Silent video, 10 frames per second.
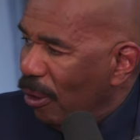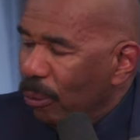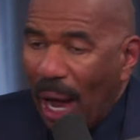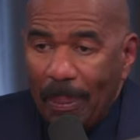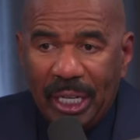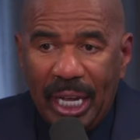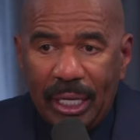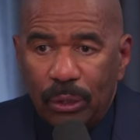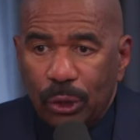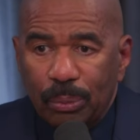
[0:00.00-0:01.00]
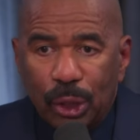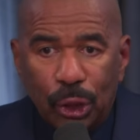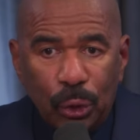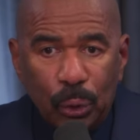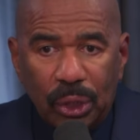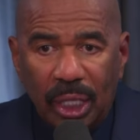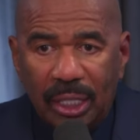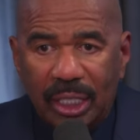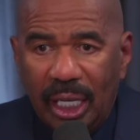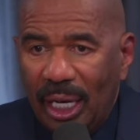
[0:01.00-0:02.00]
Robin had on some shoes the
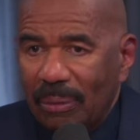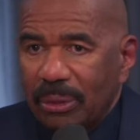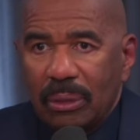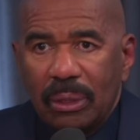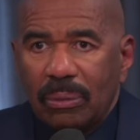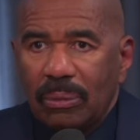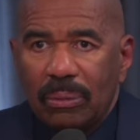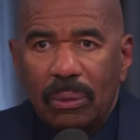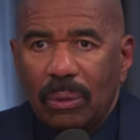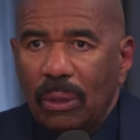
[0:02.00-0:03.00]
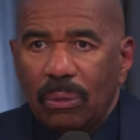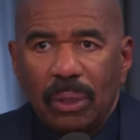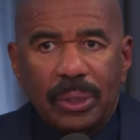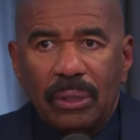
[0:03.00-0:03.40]
other day. I was going, where we